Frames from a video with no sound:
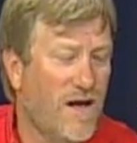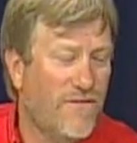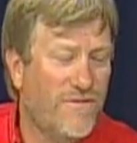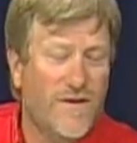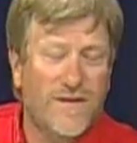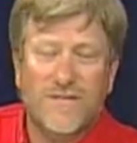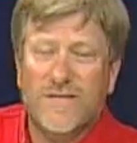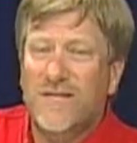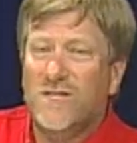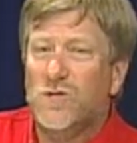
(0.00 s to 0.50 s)

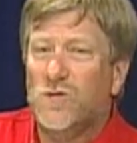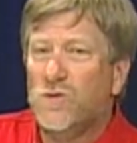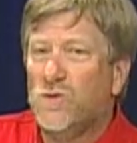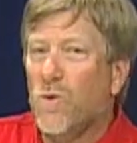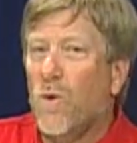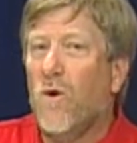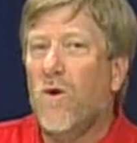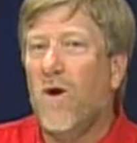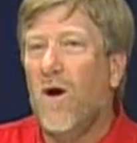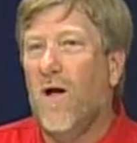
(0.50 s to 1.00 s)
This can
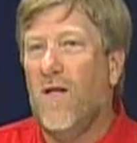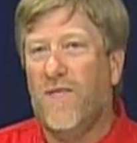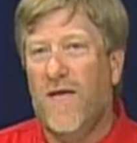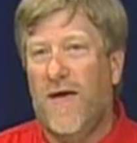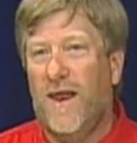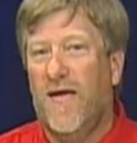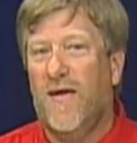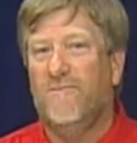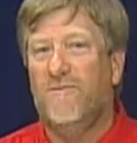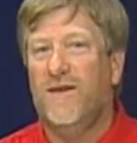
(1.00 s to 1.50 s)
store all
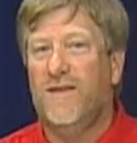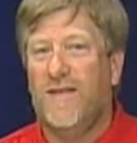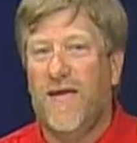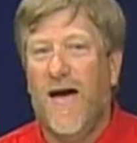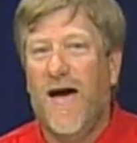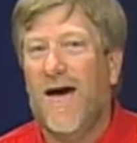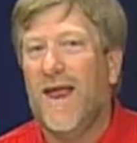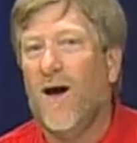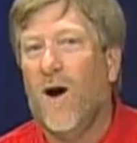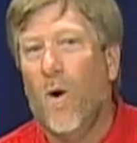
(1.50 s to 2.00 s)
that heavy
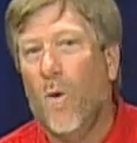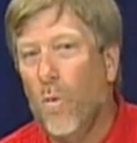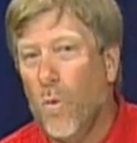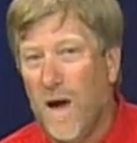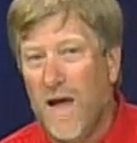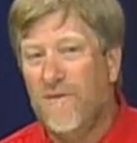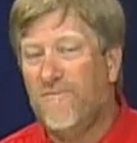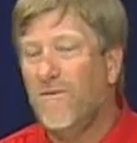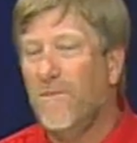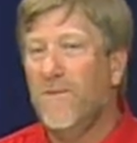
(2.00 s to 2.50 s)
data
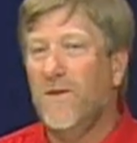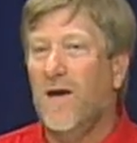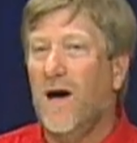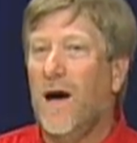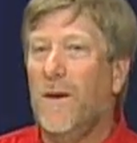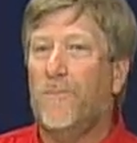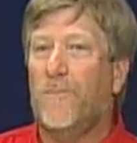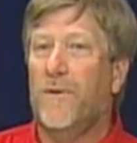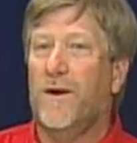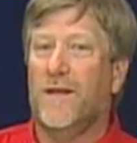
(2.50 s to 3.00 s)
away from the
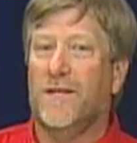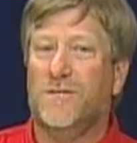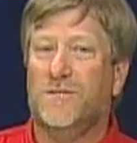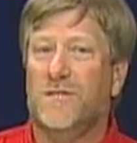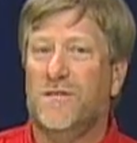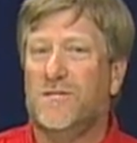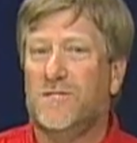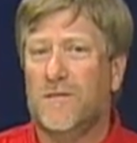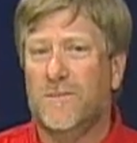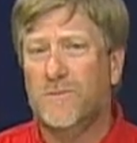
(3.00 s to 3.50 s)
operating
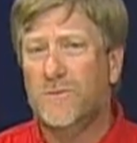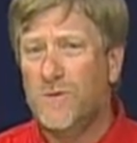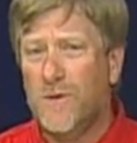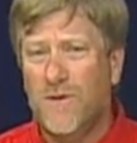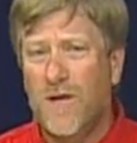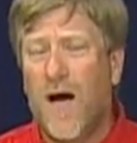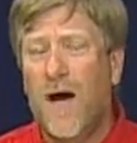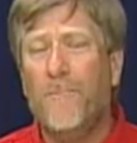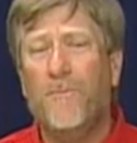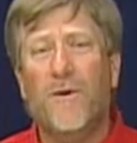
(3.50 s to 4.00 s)
system. So
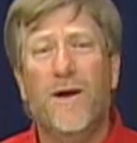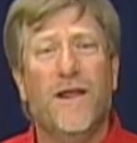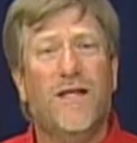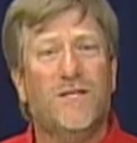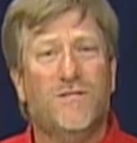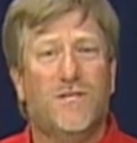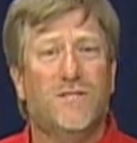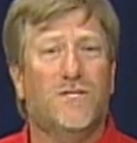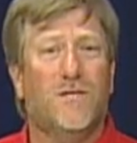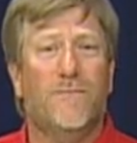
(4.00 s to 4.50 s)
the operating
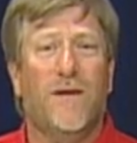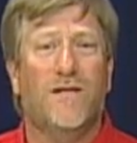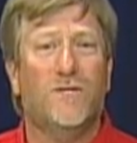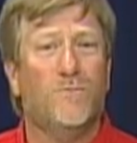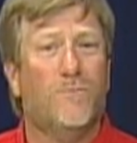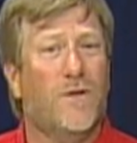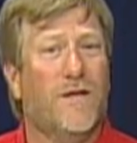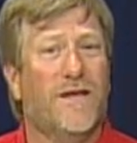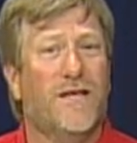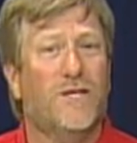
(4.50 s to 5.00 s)
system has
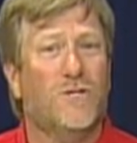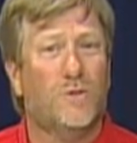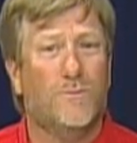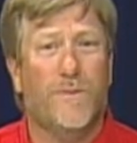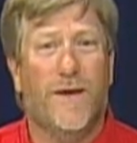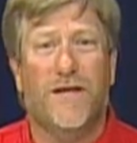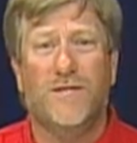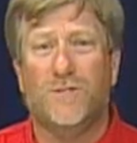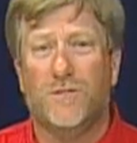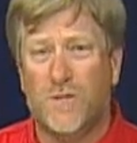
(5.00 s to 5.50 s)
plenty of
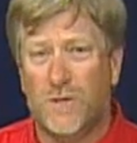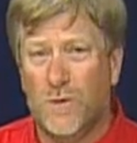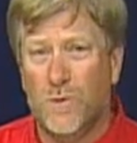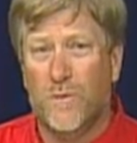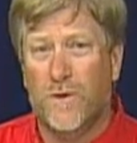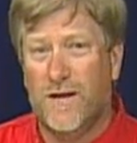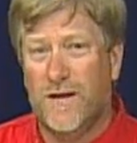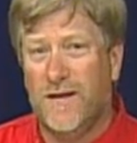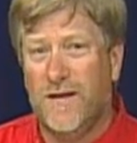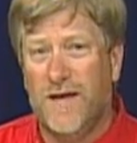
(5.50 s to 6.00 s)
space to do
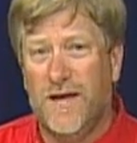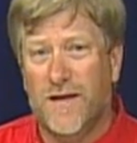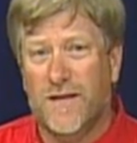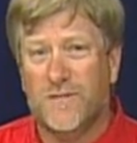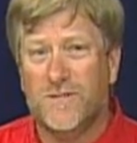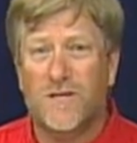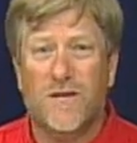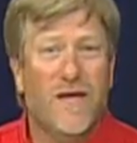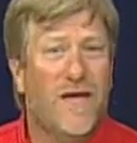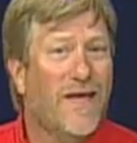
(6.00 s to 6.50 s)
what it
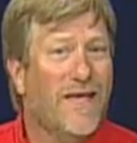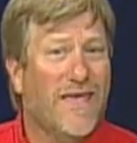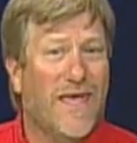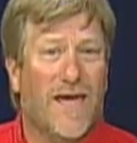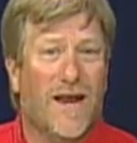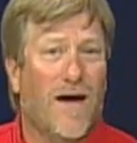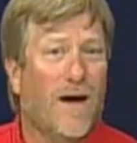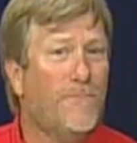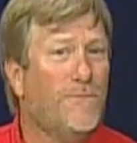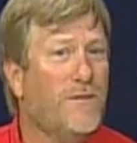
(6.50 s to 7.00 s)
needs,
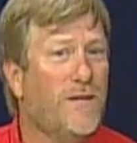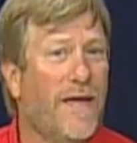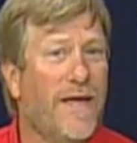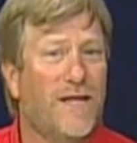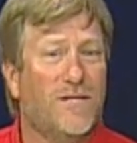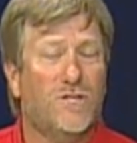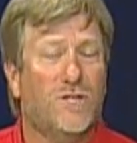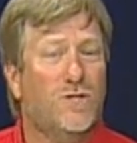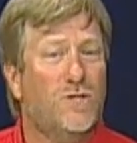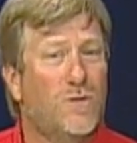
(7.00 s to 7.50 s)
get
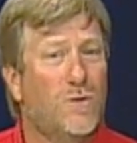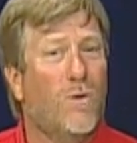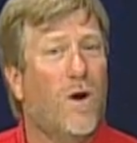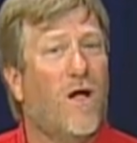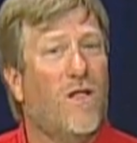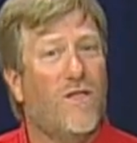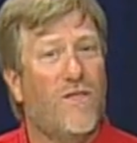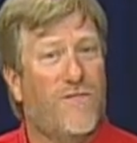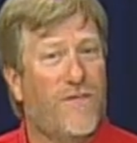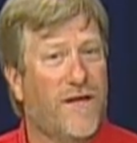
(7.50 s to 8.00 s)
updates and do
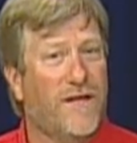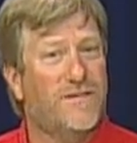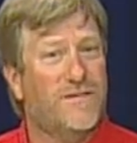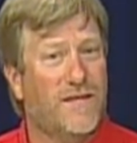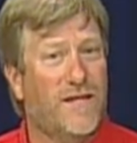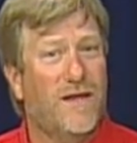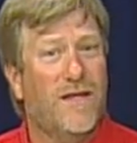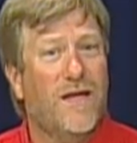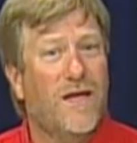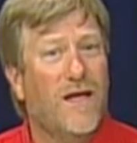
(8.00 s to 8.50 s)
all the things
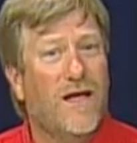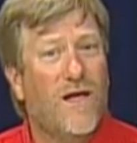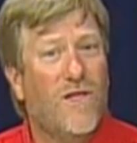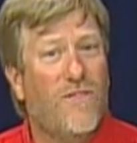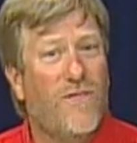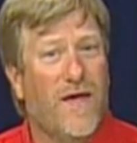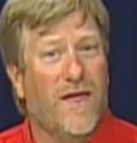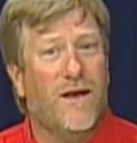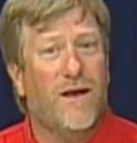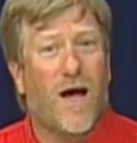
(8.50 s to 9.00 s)
that
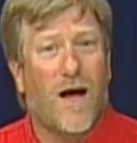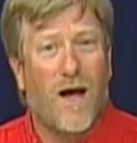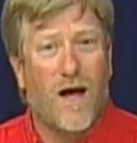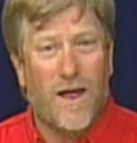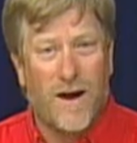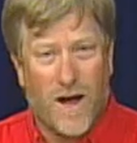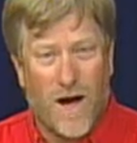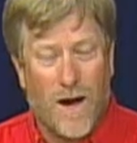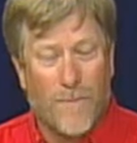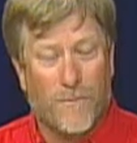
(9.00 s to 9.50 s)

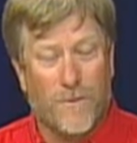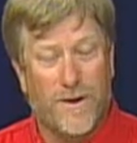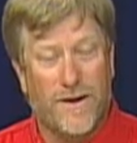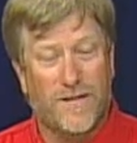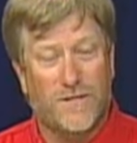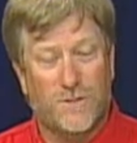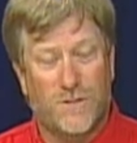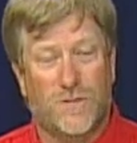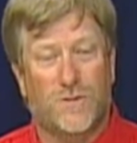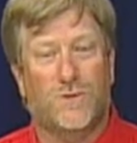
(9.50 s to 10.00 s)
an
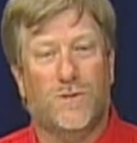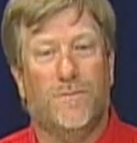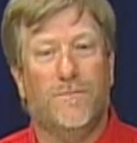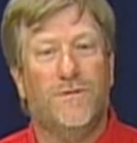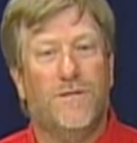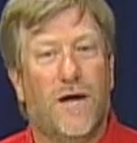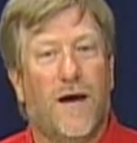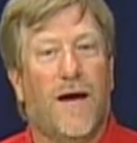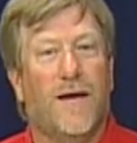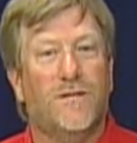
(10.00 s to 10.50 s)
operating system
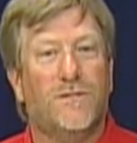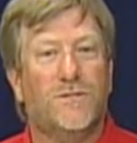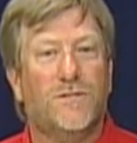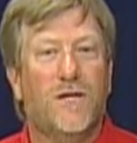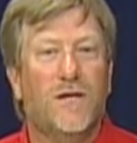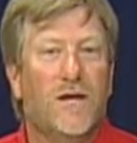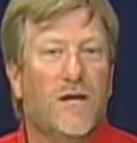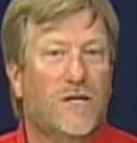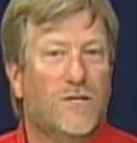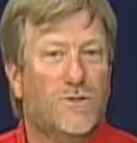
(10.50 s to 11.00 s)
does.
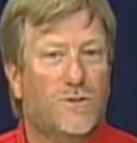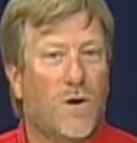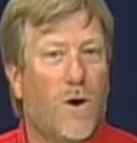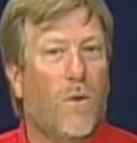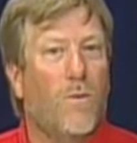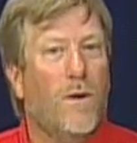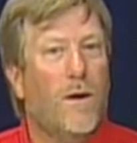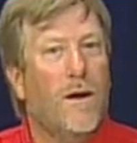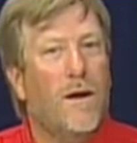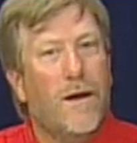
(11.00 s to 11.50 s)

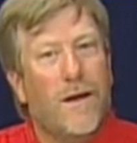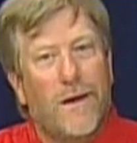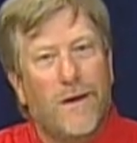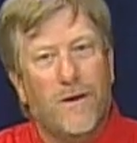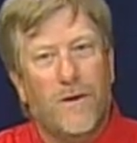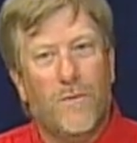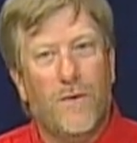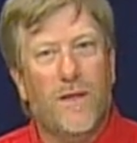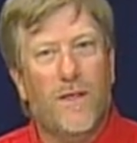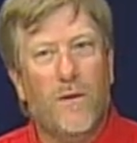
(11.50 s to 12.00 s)
So
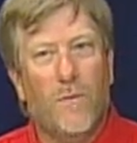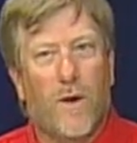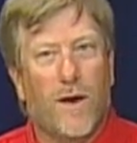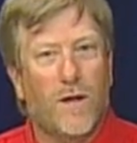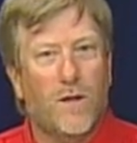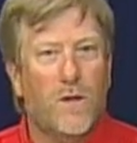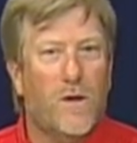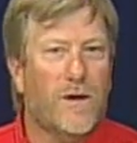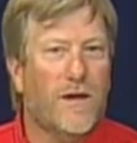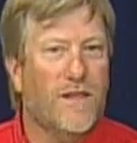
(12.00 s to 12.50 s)
you really want
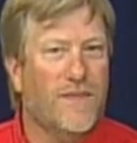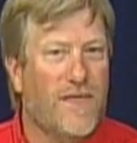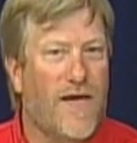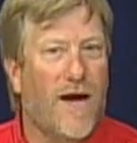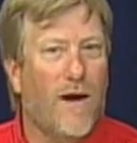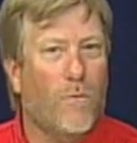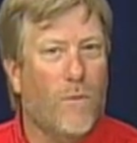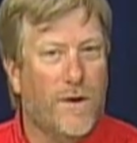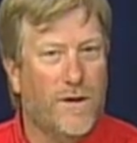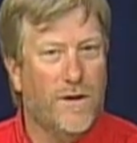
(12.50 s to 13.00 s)
to look at
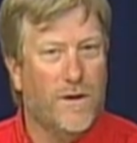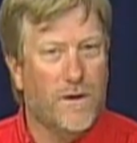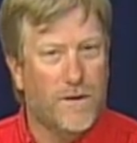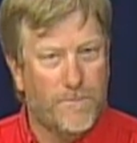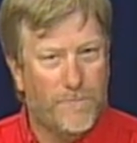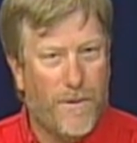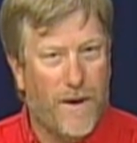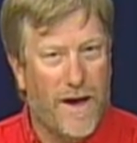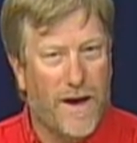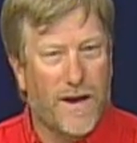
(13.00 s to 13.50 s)
that when you're
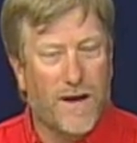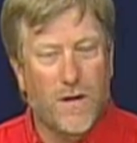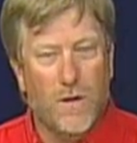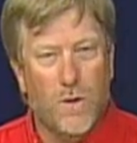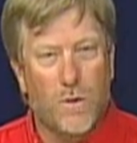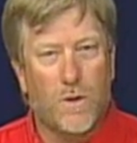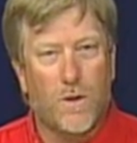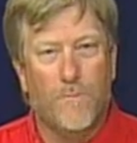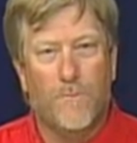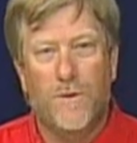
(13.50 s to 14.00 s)
buying a
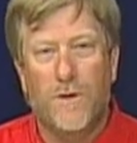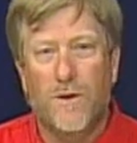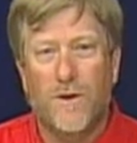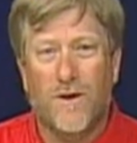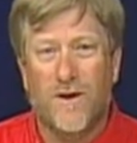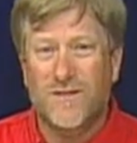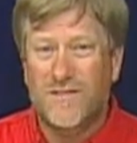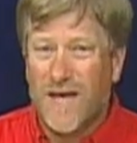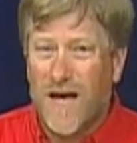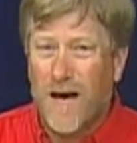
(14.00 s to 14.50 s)
new computer, is how